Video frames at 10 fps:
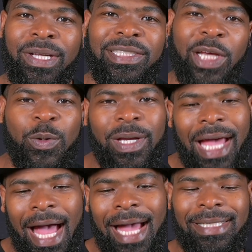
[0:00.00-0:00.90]
tell you
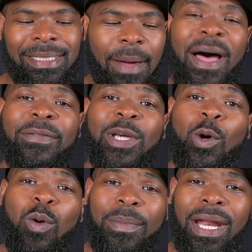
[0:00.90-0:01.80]
guys about the
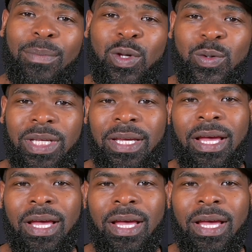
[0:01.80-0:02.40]
equipment I'm using,